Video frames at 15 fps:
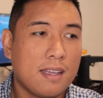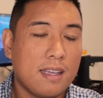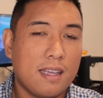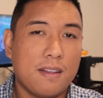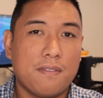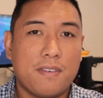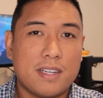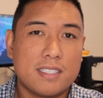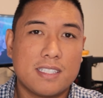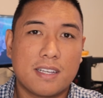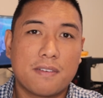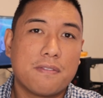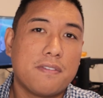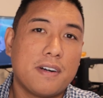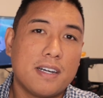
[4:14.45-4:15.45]

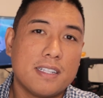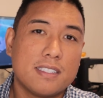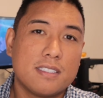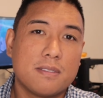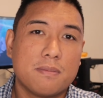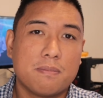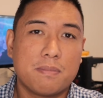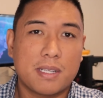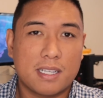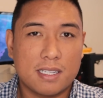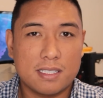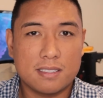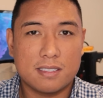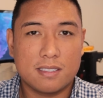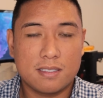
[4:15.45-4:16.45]
investing funds,
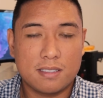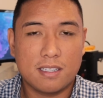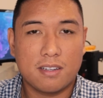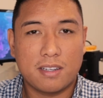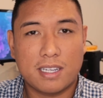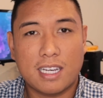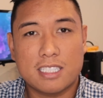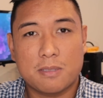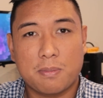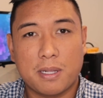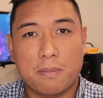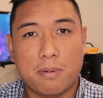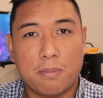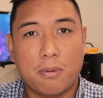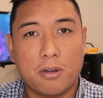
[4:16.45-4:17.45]
because it got
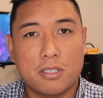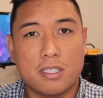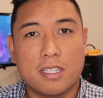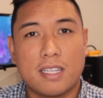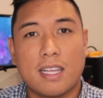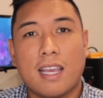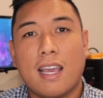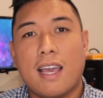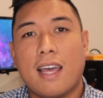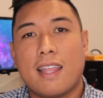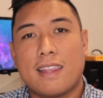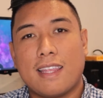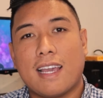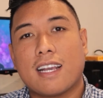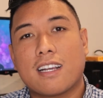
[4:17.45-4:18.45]
split proportionally,
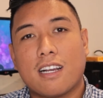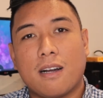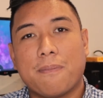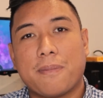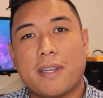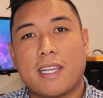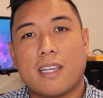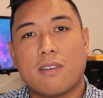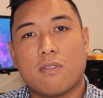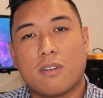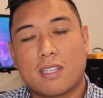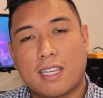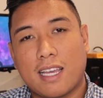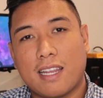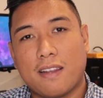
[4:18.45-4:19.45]
that company
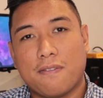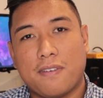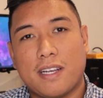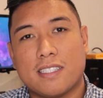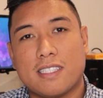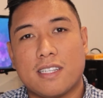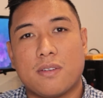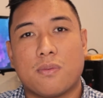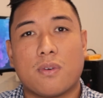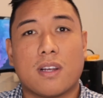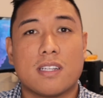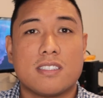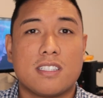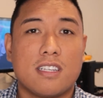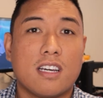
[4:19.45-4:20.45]
will get invested,
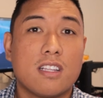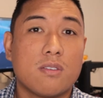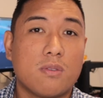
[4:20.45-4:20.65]
whereas the other